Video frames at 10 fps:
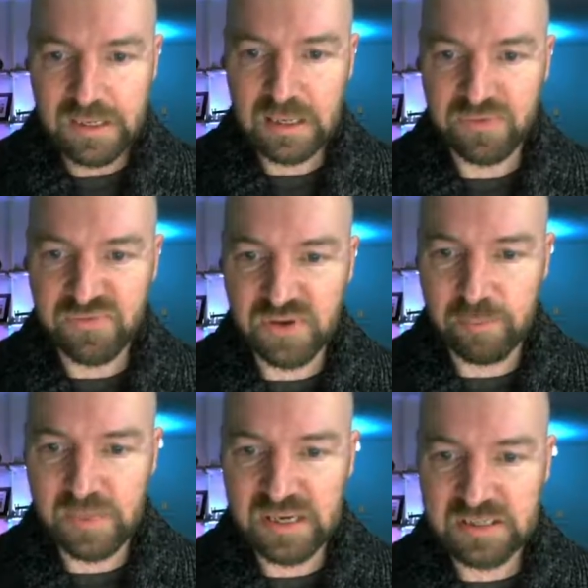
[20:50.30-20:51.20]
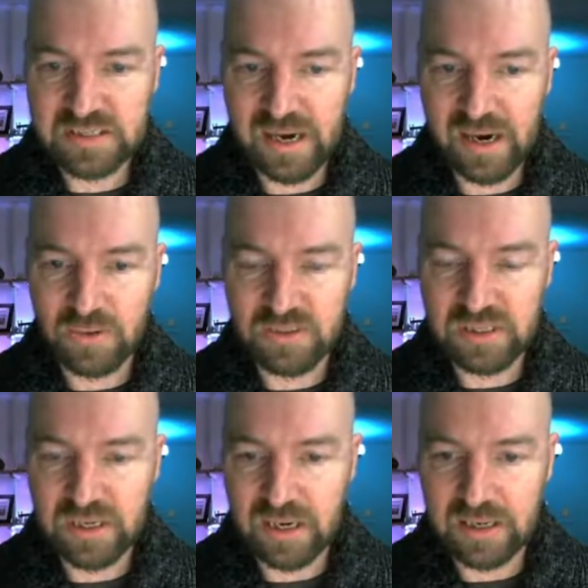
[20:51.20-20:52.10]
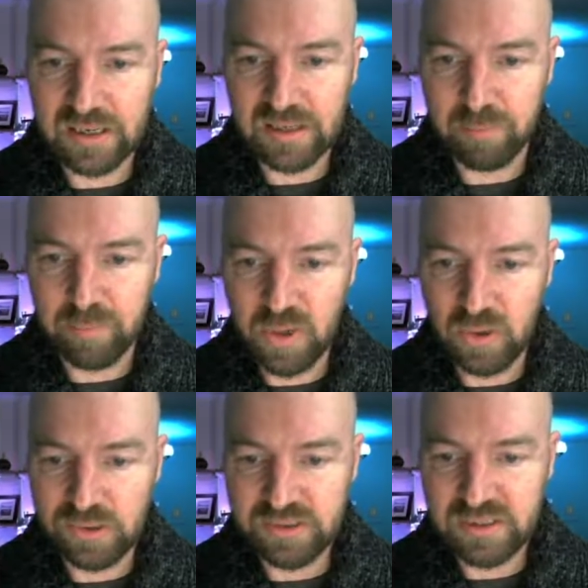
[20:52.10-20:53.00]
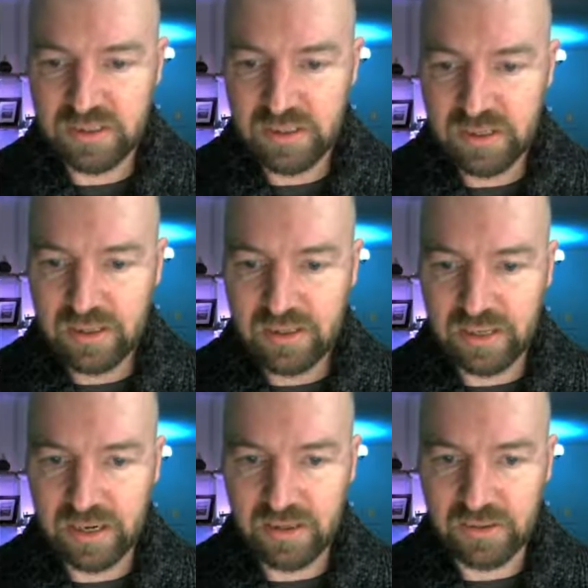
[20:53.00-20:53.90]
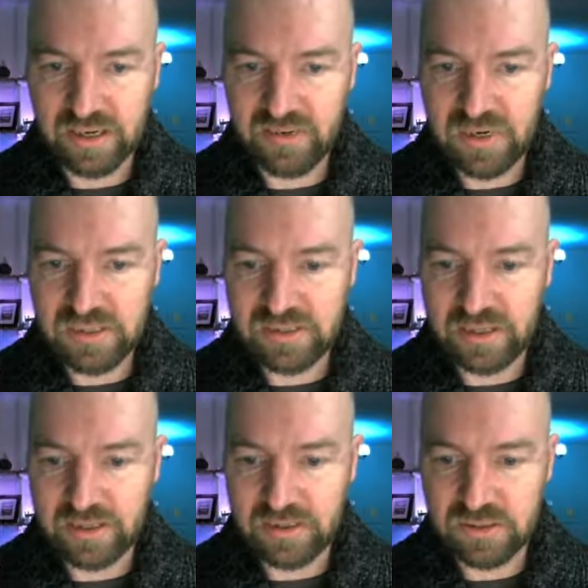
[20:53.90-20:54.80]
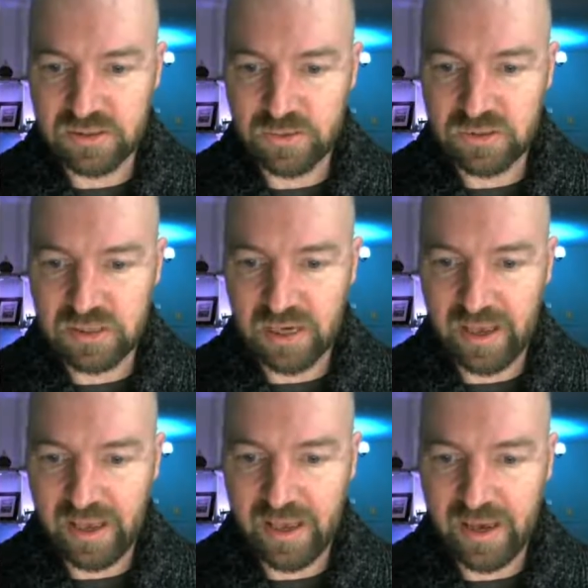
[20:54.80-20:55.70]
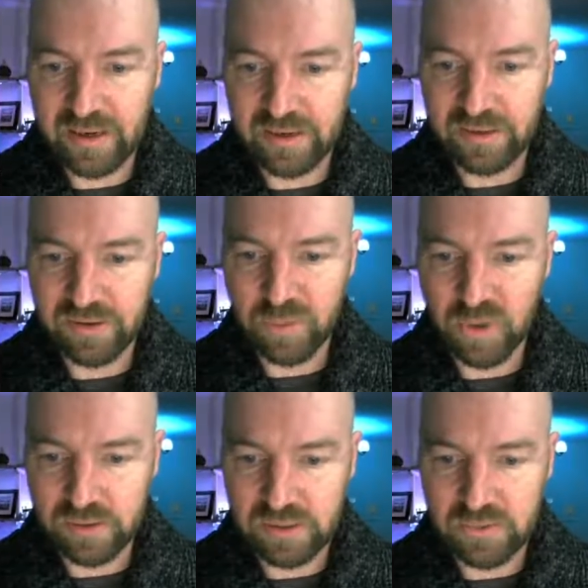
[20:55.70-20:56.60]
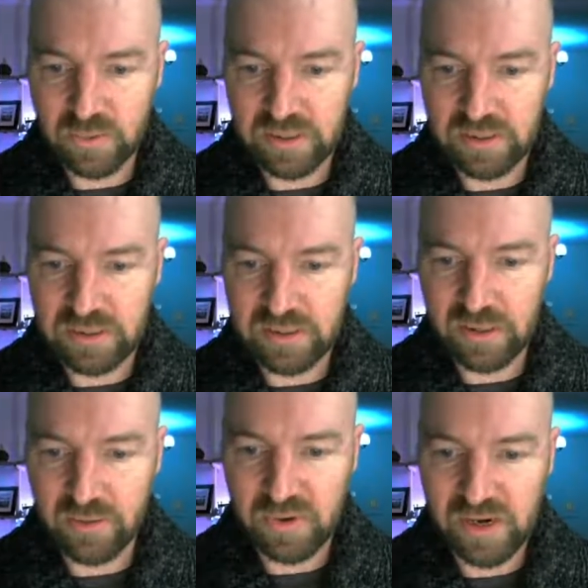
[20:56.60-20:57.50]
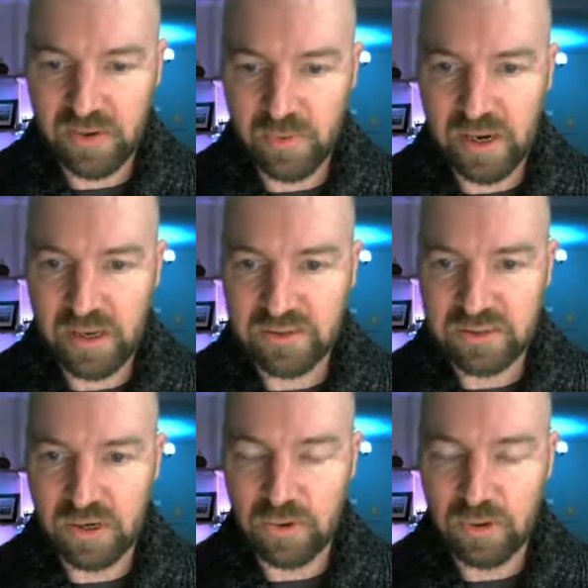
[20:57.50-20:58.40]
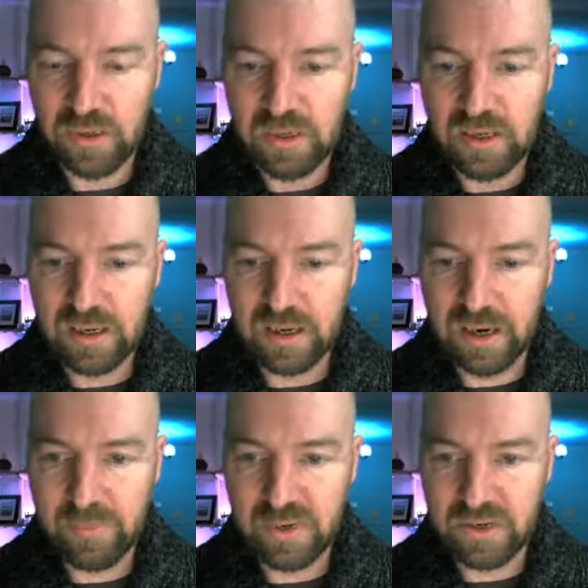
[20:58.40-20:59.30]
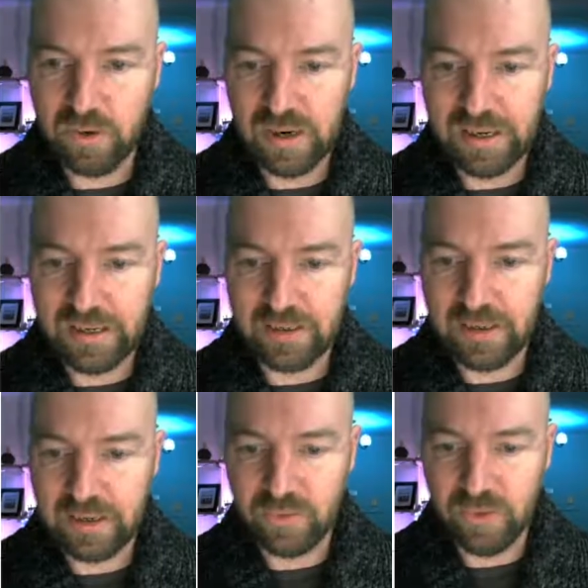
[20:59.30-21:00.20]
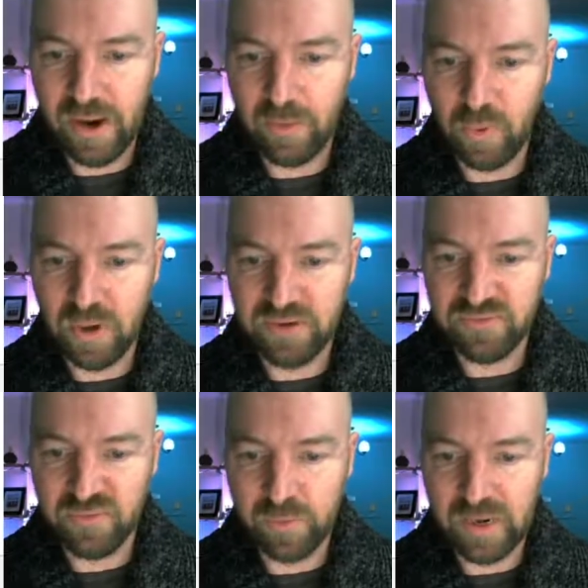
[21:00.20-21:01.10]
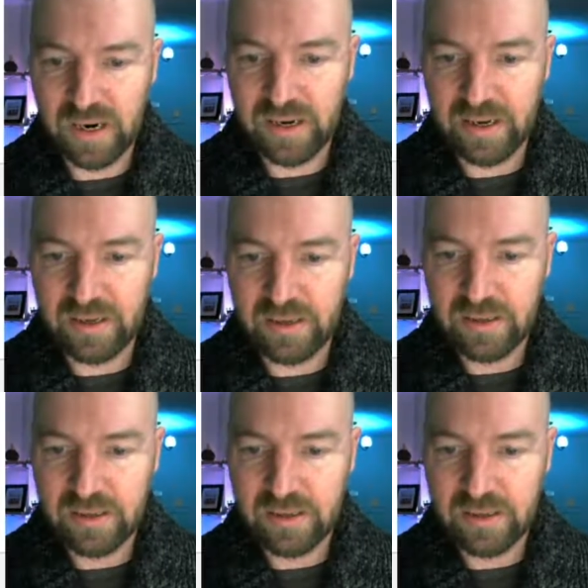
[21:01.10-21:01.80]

if you missed out on the bolt, that'll give us an excuse to add another bolt, because we're going to need another one anyway. So I'm going to go ahead and grab one for my